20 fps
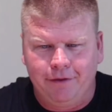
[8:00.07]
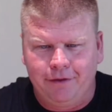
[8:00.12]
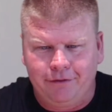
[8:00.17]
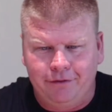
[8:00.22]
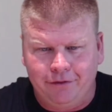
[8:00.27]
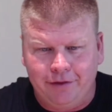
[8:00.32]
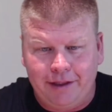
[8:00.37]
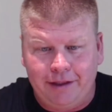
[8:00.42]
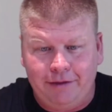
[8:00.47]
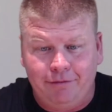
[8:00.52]

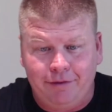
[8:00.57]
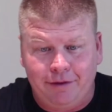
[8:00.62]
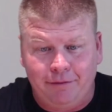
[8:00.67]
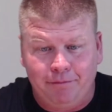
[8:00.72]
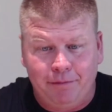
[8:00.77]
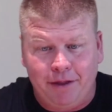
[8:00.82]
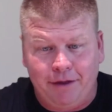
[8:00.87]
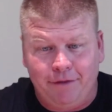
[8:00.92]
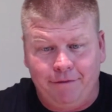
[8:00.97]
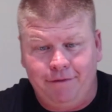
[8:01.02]
Sleeves, to
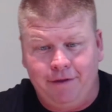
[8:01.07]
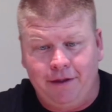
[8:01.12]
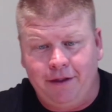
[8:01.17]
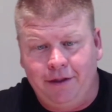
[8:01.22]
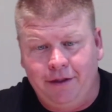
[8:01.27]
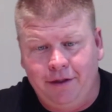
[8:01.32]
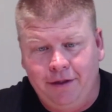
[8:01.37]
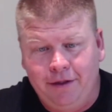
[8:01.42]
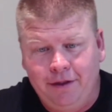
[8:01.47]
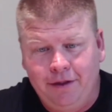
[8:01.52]
benefit
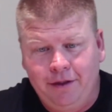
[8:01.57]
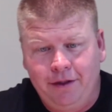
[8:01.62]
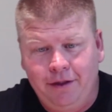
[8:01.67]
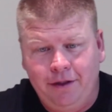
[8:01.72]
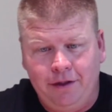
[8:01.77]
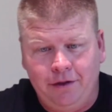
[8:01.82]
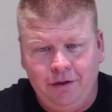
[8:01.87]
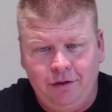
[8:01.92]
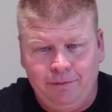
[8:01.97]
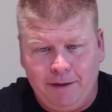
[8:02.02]

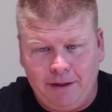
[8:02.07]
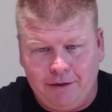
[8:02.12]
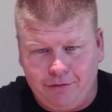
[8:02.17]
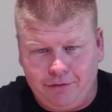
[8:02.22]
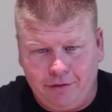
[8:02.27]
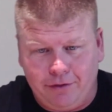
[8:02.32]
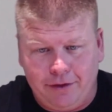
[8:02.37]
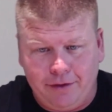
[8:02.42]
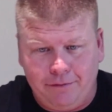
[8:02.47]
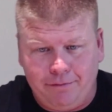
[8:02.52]

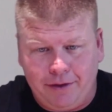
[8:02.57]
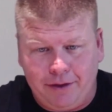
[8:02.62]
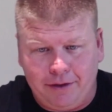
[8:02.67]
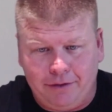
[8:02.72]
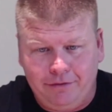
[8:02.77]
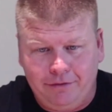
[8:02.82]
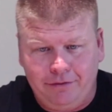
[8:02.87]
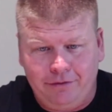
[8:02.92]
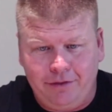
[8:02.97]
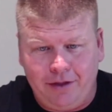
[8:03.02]
Special
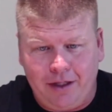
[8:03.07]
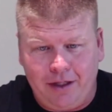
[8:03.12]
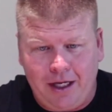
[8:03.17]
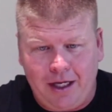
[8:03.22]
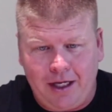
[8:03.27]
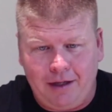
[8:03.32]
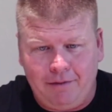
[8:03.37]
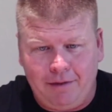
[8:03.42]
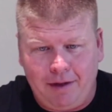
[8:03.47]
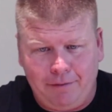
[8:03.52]
Olympics,
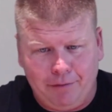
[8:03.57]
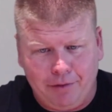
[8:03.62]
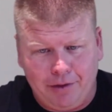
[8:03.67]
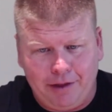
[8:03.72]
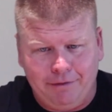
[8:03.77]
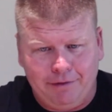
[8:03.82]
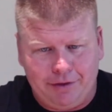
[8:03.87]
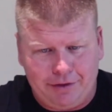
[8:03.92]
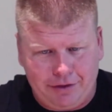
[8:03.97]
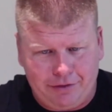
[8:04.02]
I
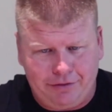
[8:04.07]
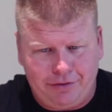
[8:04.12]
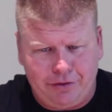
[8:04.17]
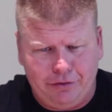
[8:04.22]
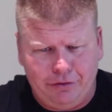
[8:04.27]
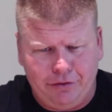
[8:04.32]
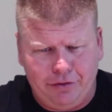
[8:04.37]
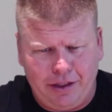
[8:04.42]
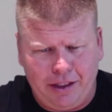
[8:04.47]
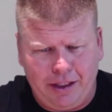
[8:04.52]
believe
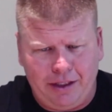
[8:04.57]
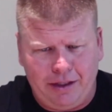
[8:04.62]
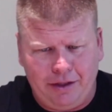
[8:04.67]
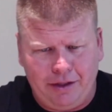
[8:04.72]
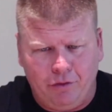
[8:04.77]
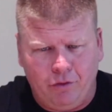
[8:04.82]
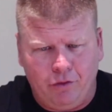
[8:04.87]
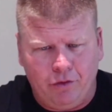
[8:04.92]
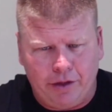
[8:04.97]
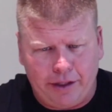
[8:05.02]

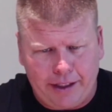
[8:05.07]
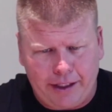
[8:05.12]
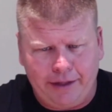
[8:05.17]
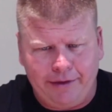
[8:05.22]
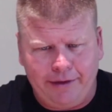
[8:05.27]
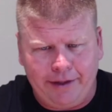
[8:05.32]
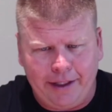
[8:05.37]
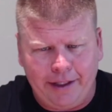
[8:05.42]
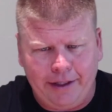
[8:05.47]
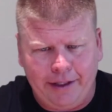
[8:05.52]
in Oregon, I
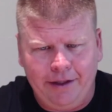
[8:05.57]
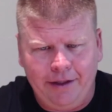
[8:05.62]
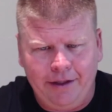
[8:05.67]
think.